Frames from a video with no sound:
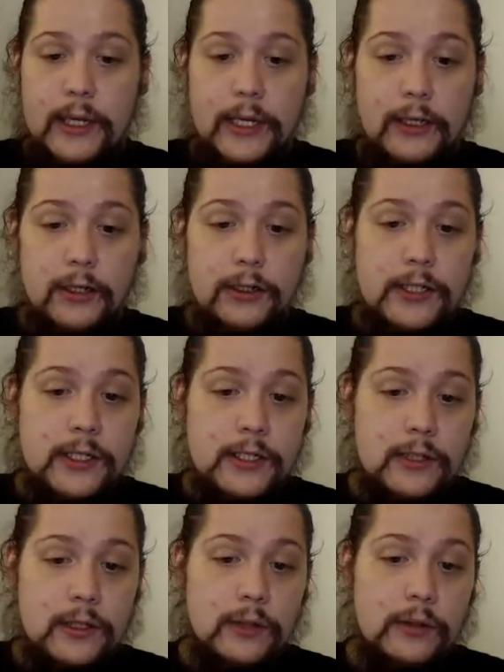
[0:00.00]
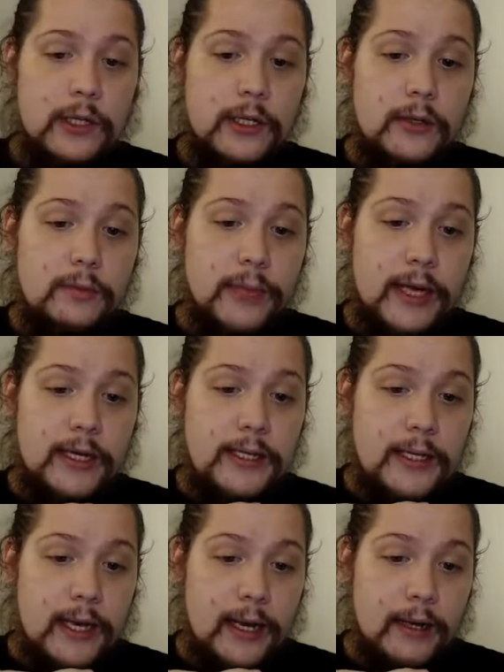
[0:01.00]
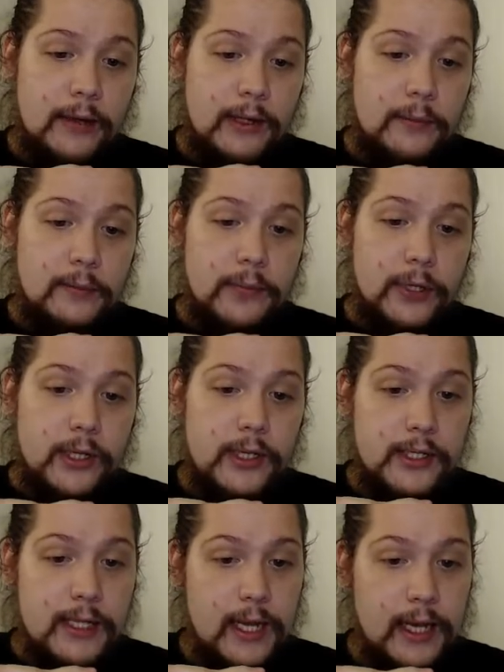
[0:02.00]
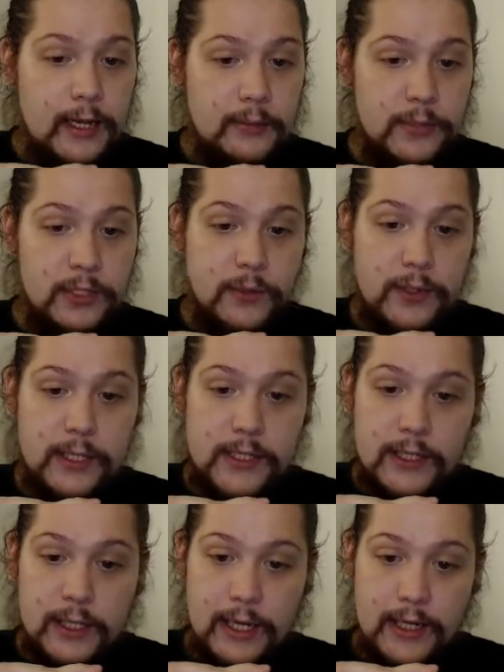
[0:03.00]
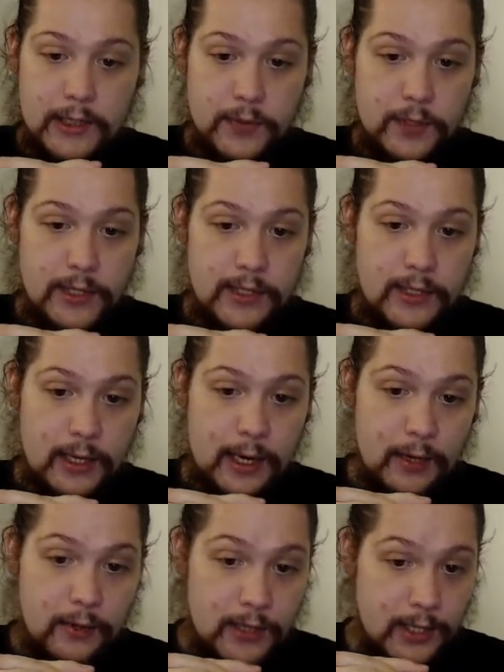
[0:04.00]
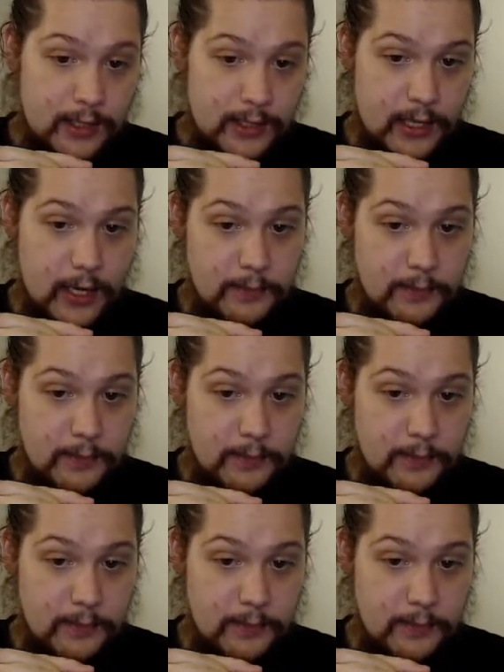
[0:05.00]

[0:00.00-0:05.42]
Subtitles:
he looked as though he could bend down and put his head between his legs without it